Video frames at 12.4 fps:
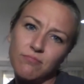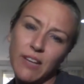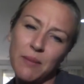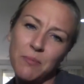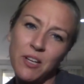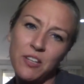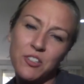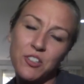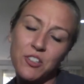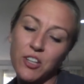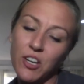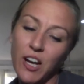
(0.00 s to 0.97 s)
I'm not
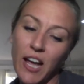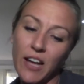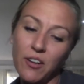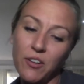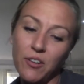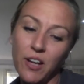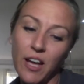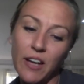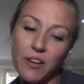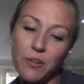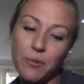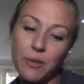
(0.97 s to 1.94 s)
sure. I
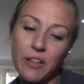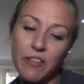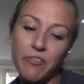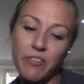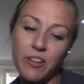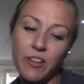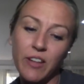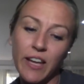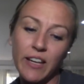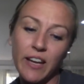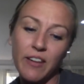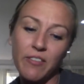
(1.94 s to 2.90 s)
don't really feel
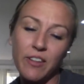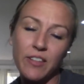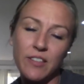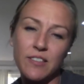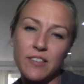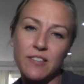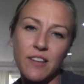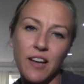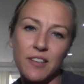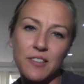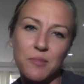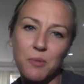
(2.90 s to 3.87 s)
like and this is
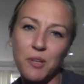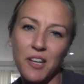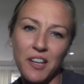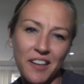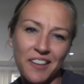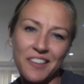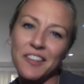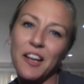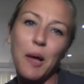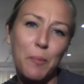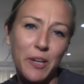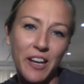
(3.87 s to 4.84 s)
not to be
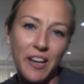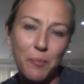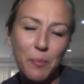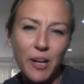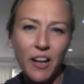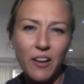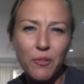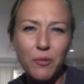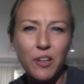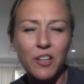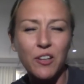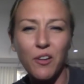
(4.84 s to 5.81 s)
uppity, but I don't
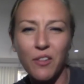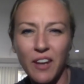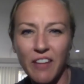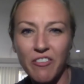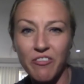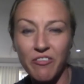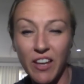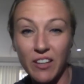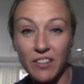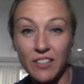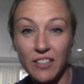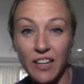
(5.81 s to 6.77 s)
really know that I've
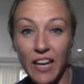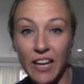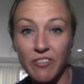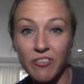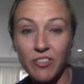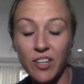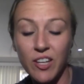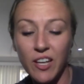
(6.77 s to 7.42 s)
failed in life.